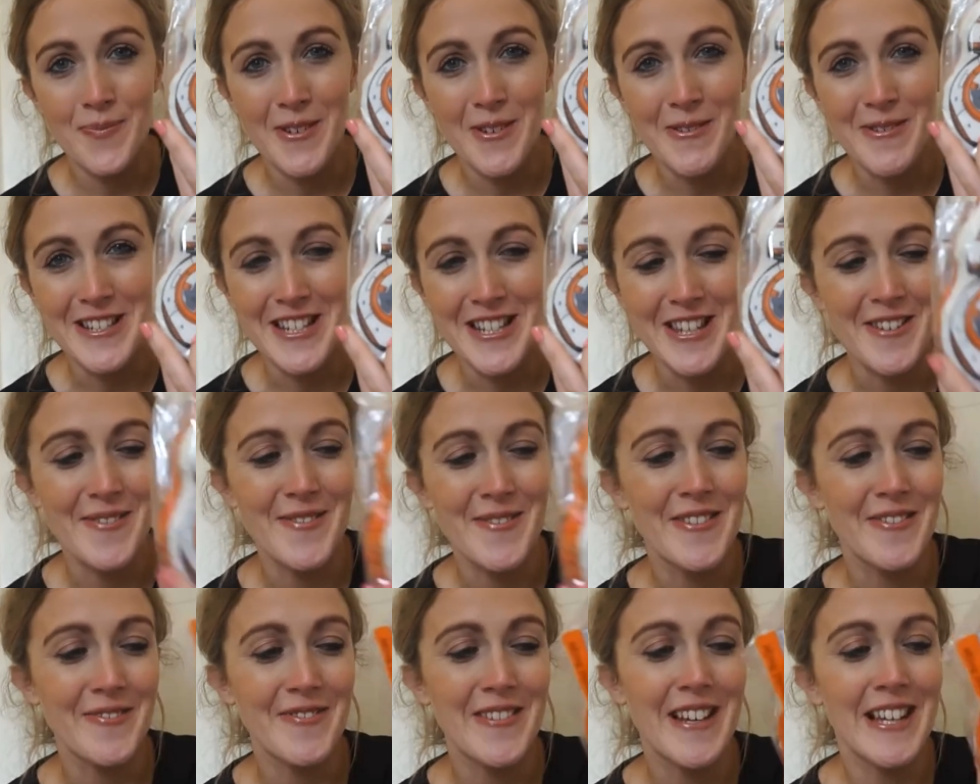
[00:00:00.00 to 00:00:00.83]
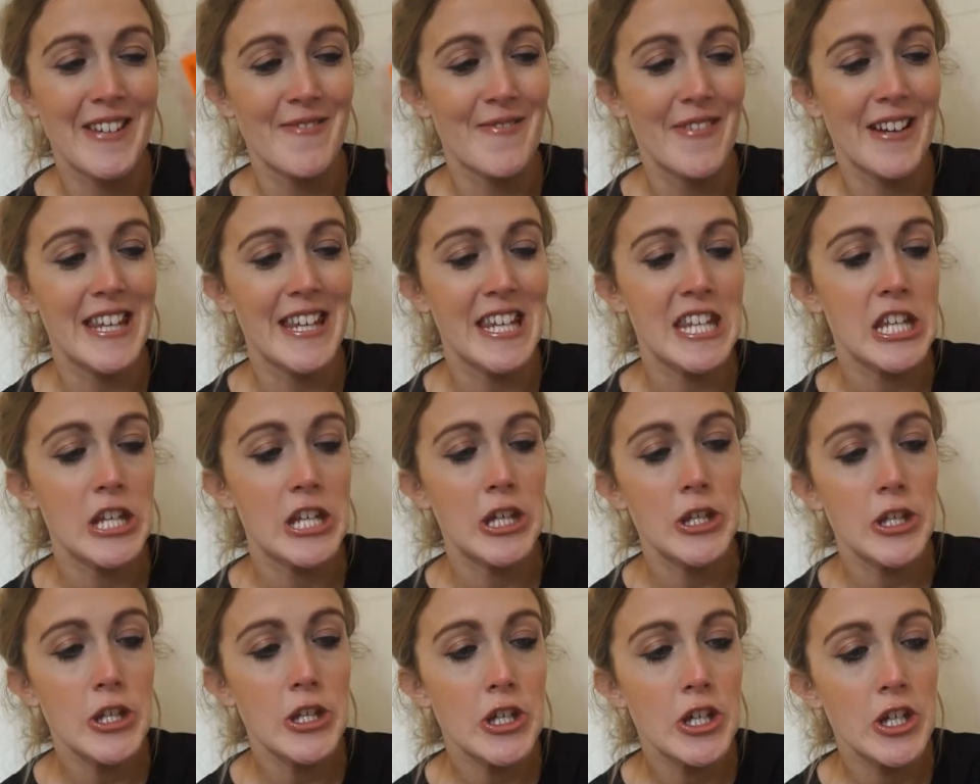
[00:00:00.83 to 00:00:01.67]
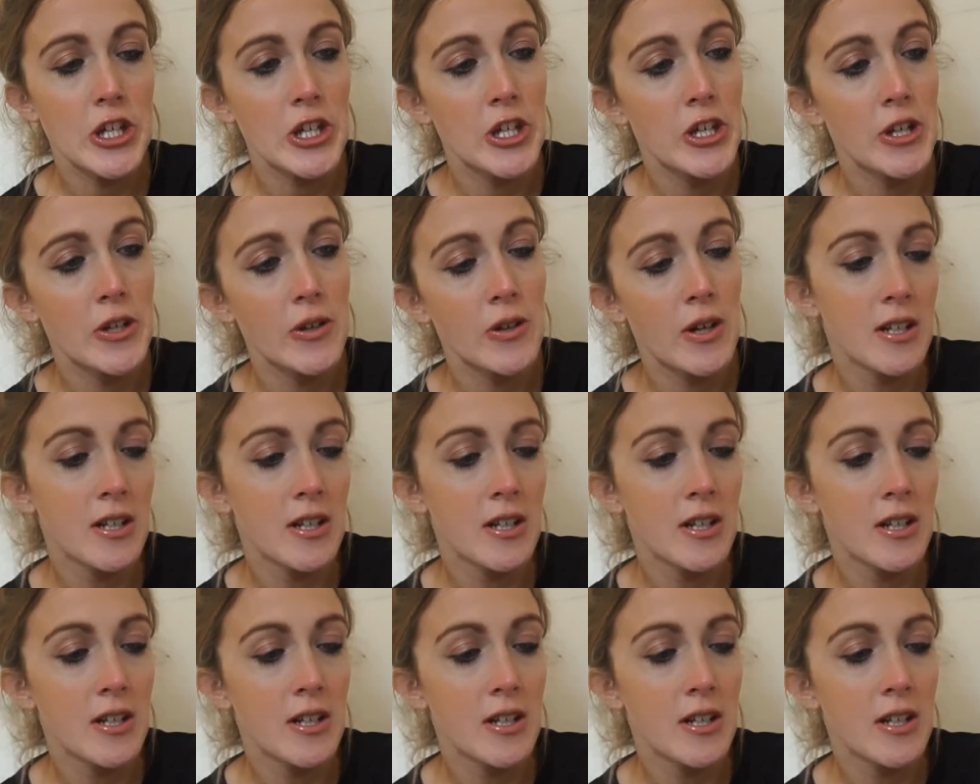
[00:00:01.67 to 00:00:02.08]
which I thought was really, really cute.